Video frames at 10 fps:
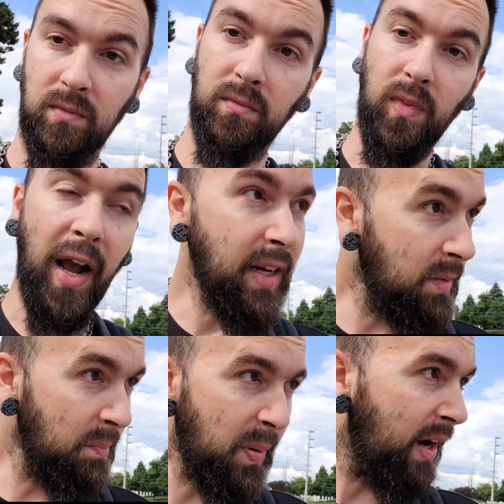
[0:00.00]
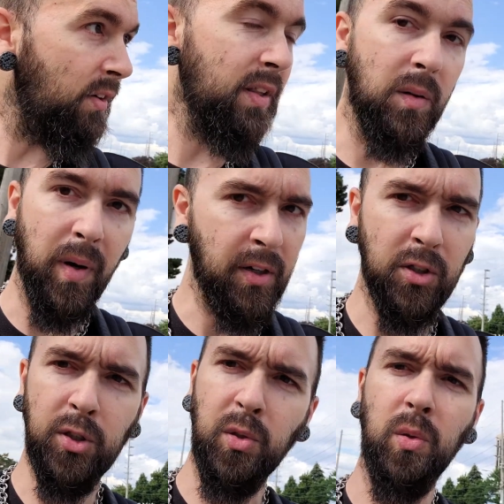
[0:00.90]
I didn't bury them under
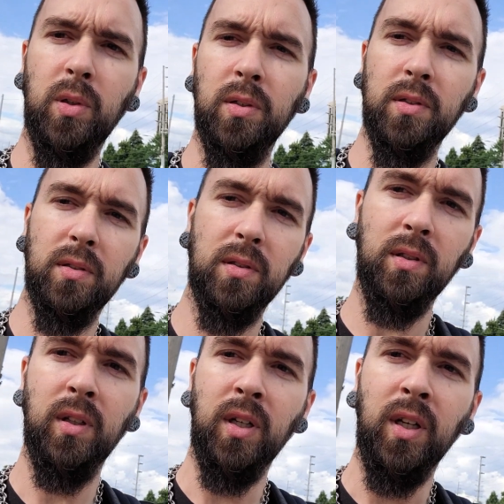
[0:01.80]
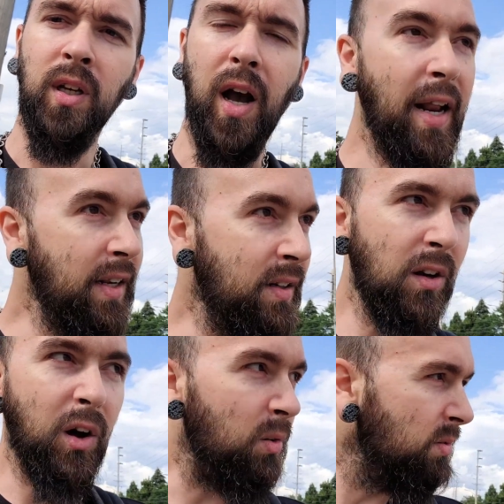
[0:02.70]
schools, I didn't
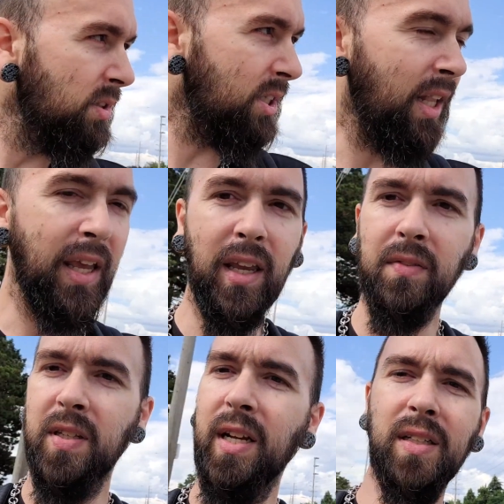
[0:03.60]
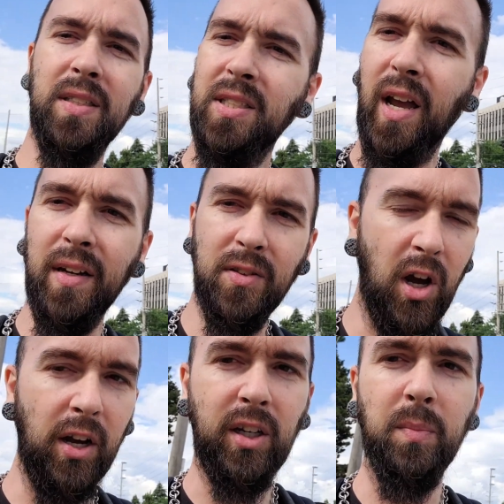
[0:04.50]
own slaves, I didn't sign
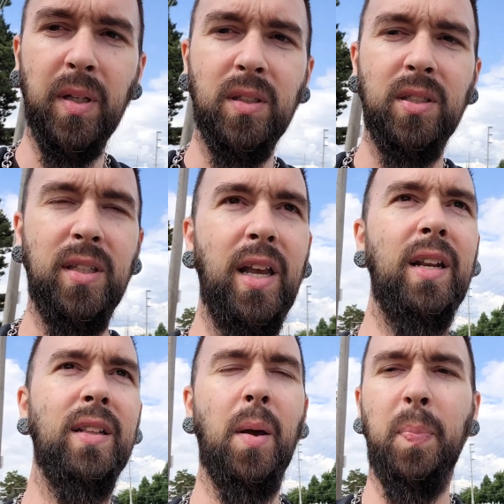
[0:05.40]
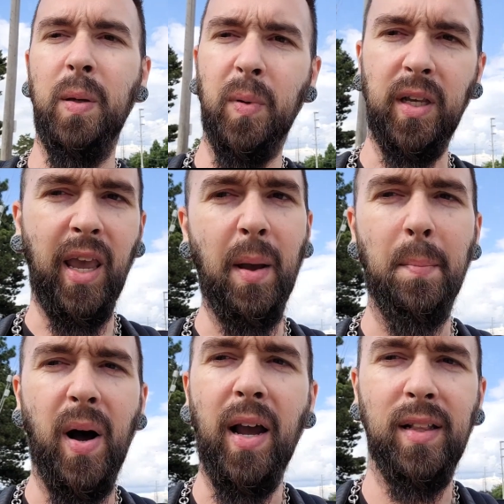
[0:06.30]
documents stating that people can't
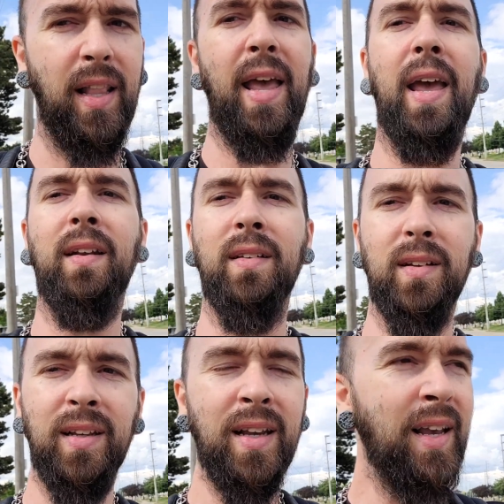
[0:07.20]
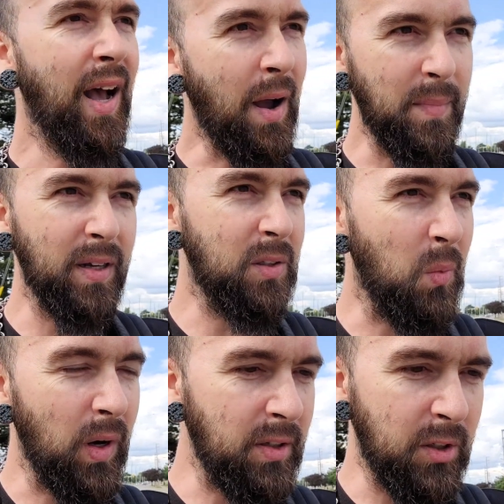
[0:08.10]
buy land. I'm not the
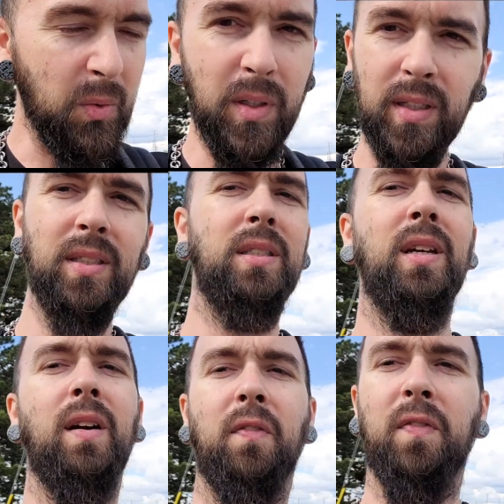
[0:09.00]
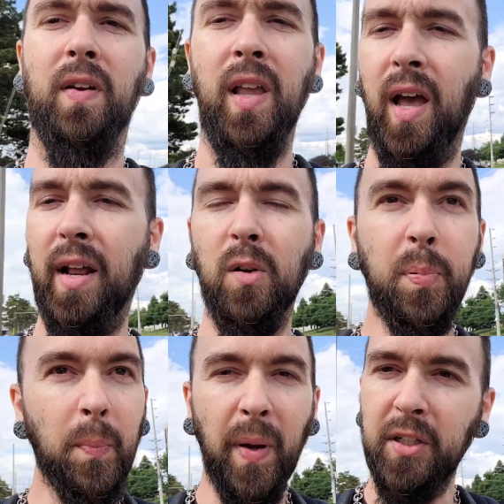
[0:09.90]
one doing this stuff. I don't
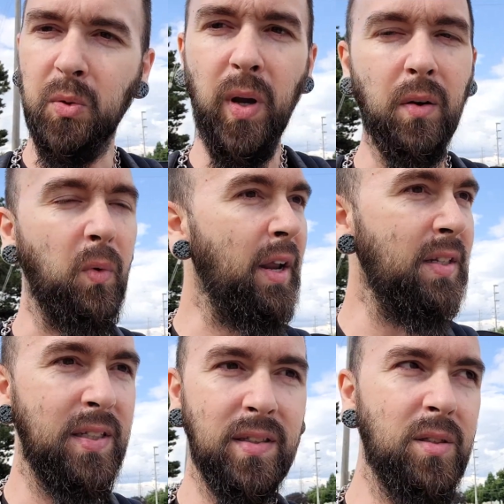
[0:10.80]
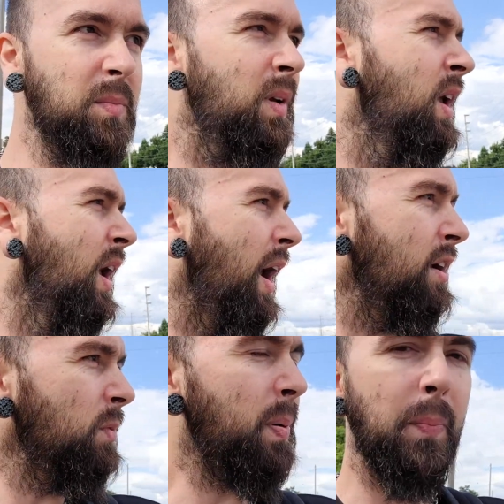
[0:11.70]
perpetuate racism, I
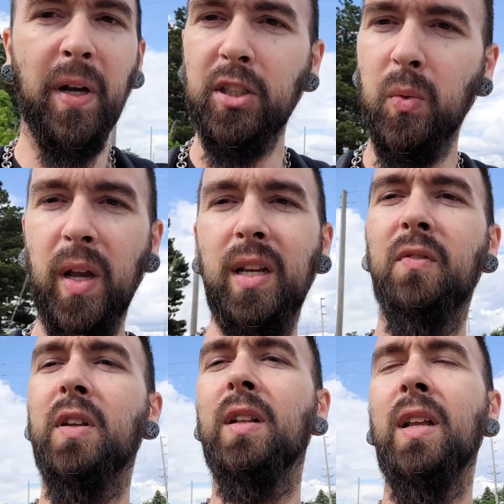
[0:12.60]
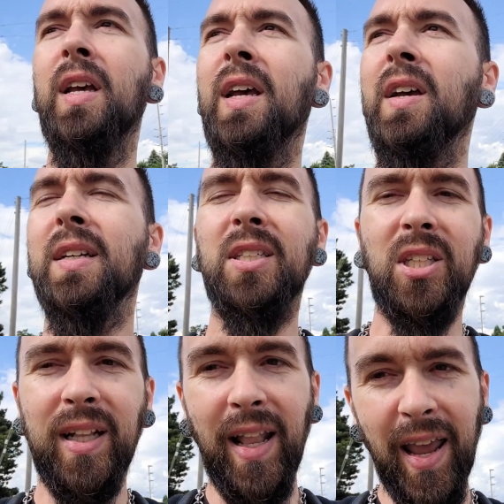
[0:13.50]
don't perpetuate even
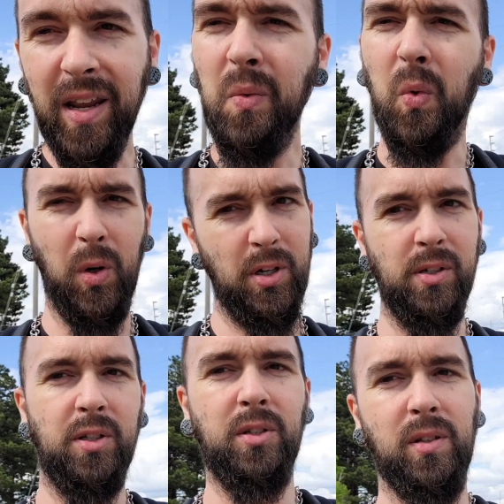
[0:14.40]
slang words.